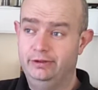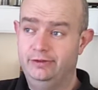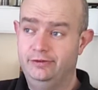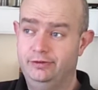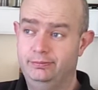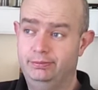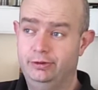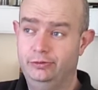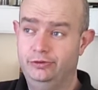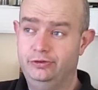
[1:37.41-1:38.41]
as
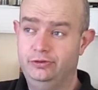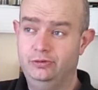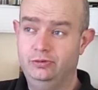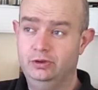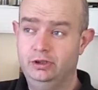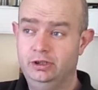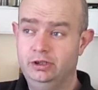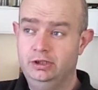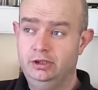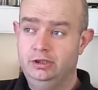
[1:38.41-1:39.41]
opposed to
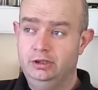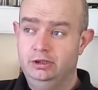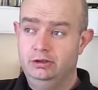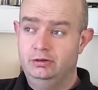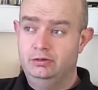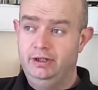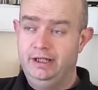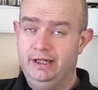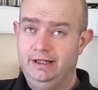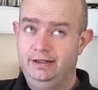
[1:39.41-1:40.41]

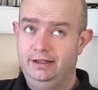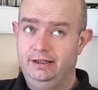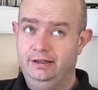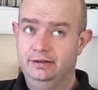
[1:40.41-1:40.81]
creating